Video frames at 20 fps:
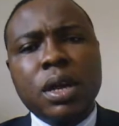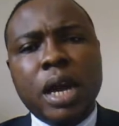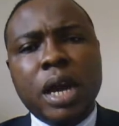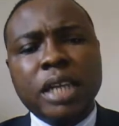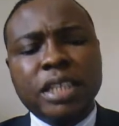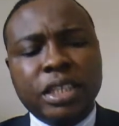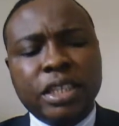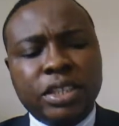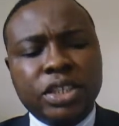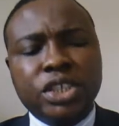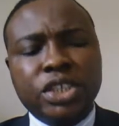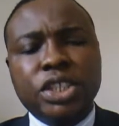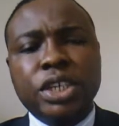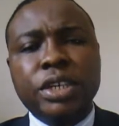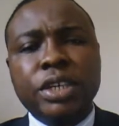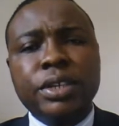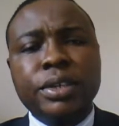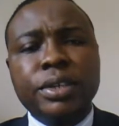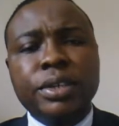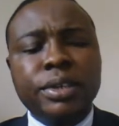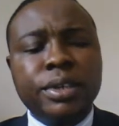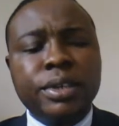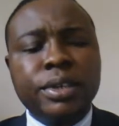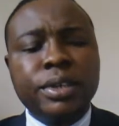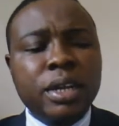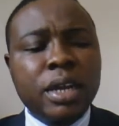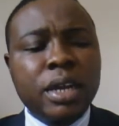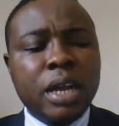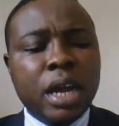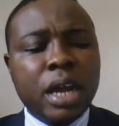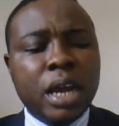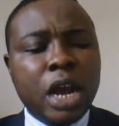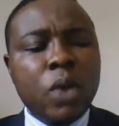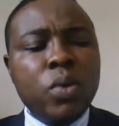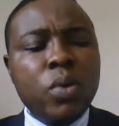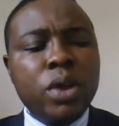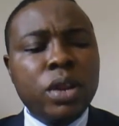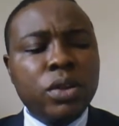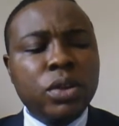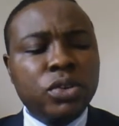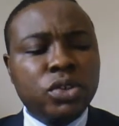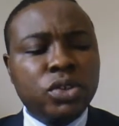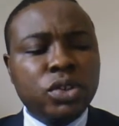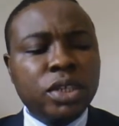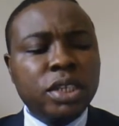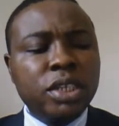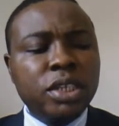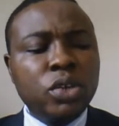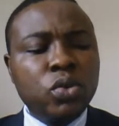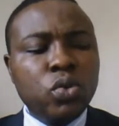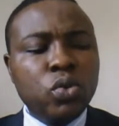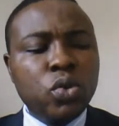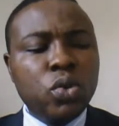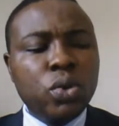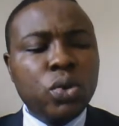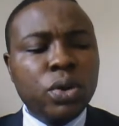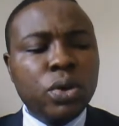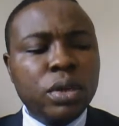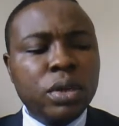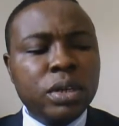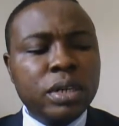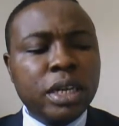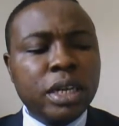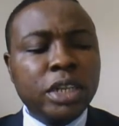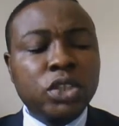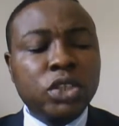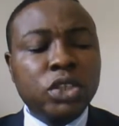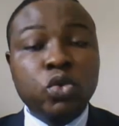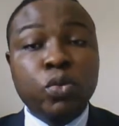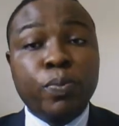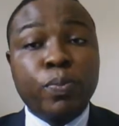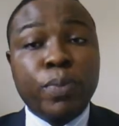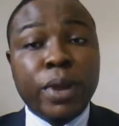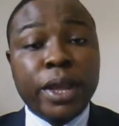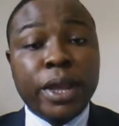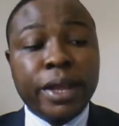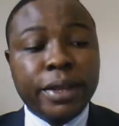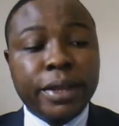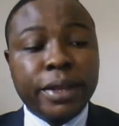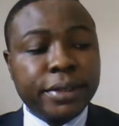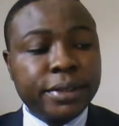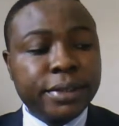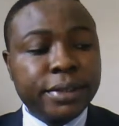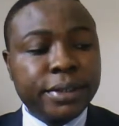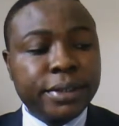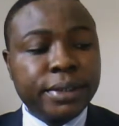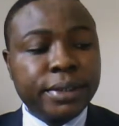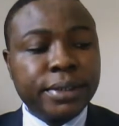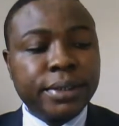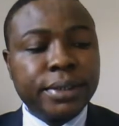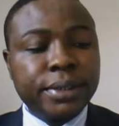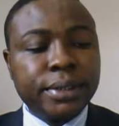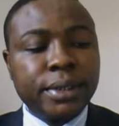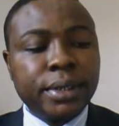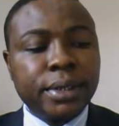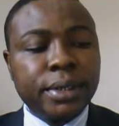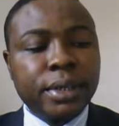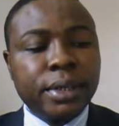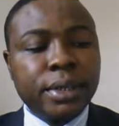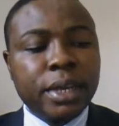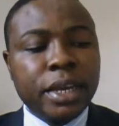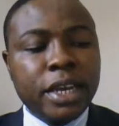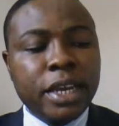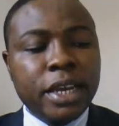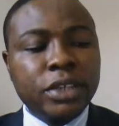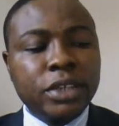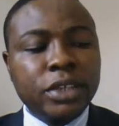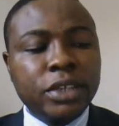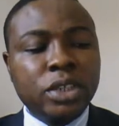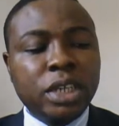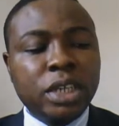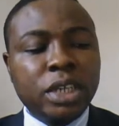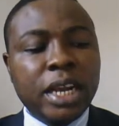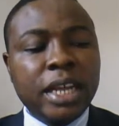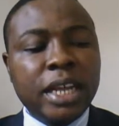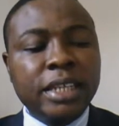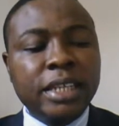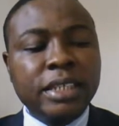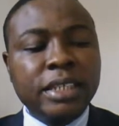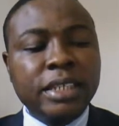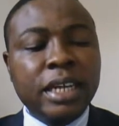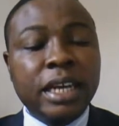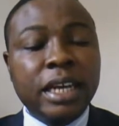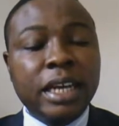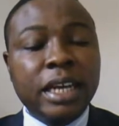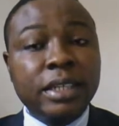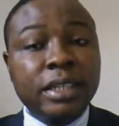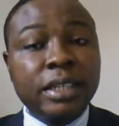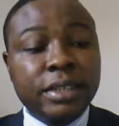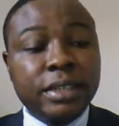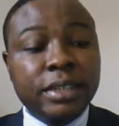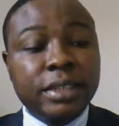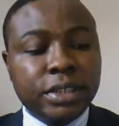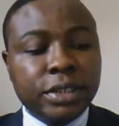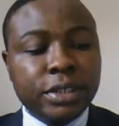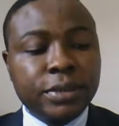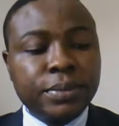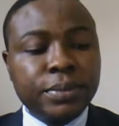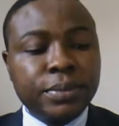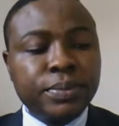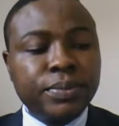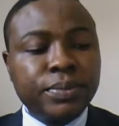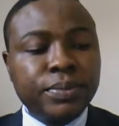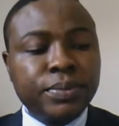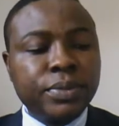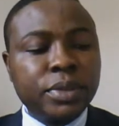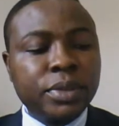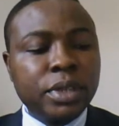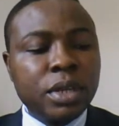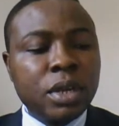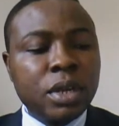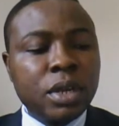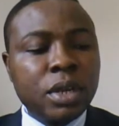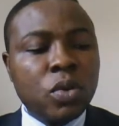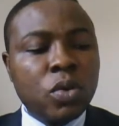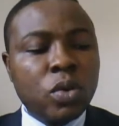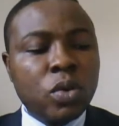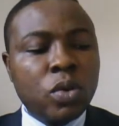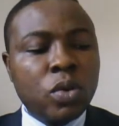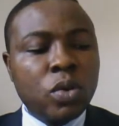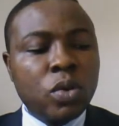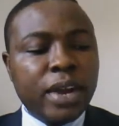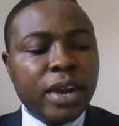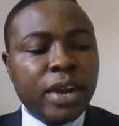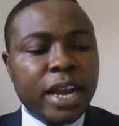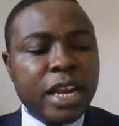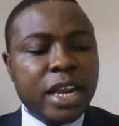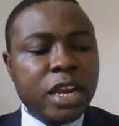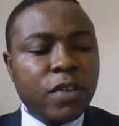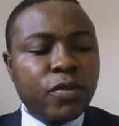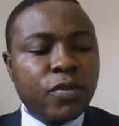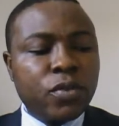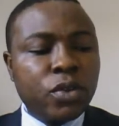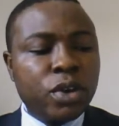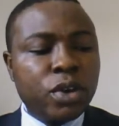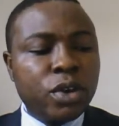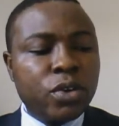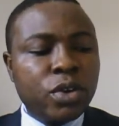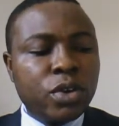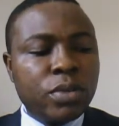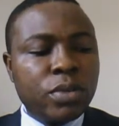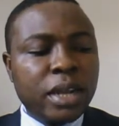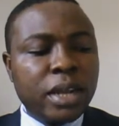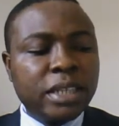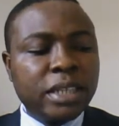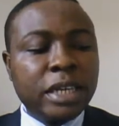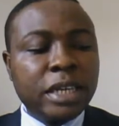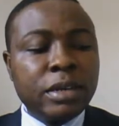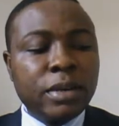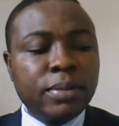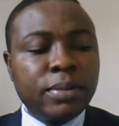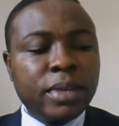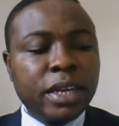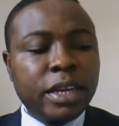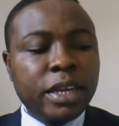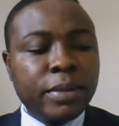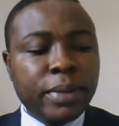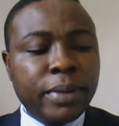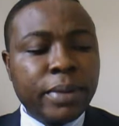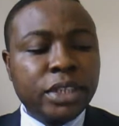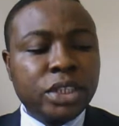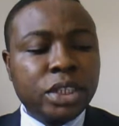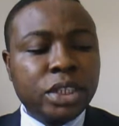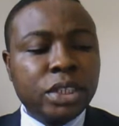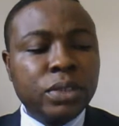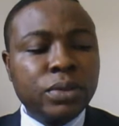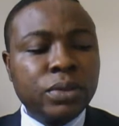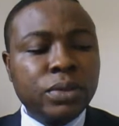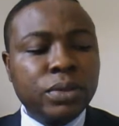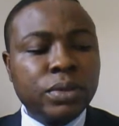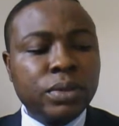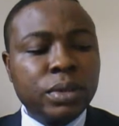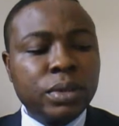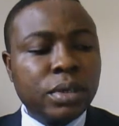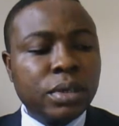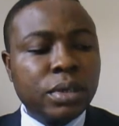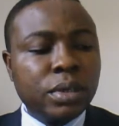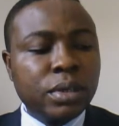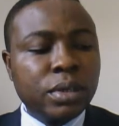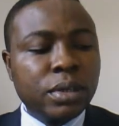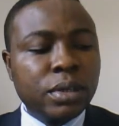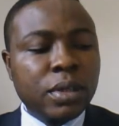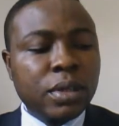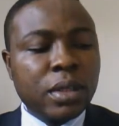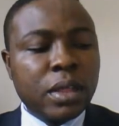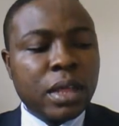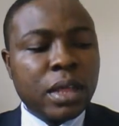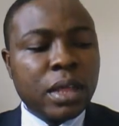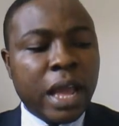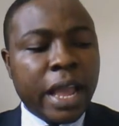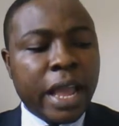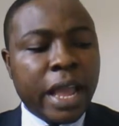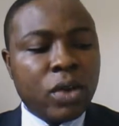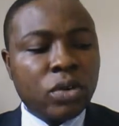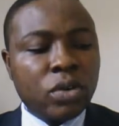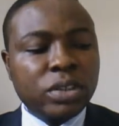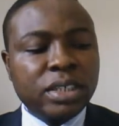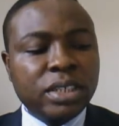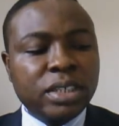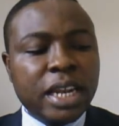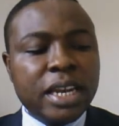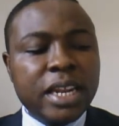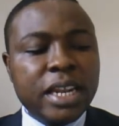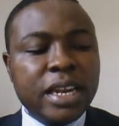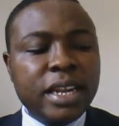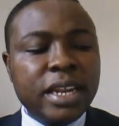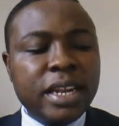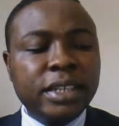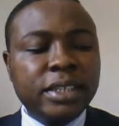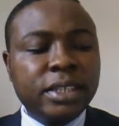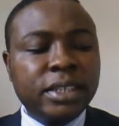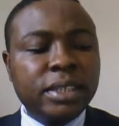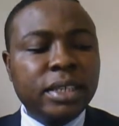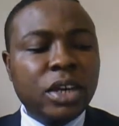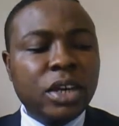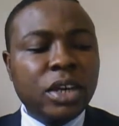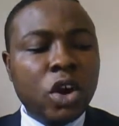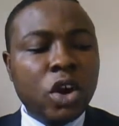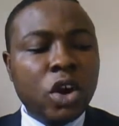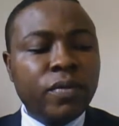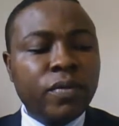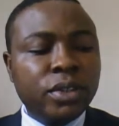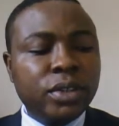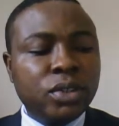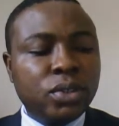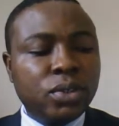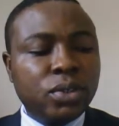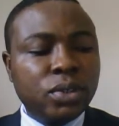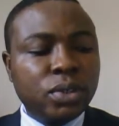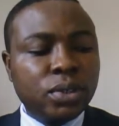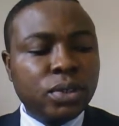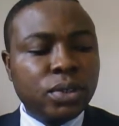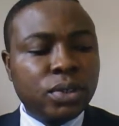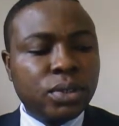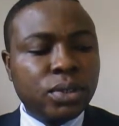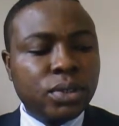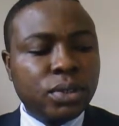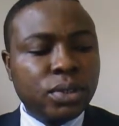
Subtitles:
As a teacher, I will illustrate the role that school plays in socializing as a teacher. Whatever kind of curriculum that is adopted in my school, I consider the needs of the students,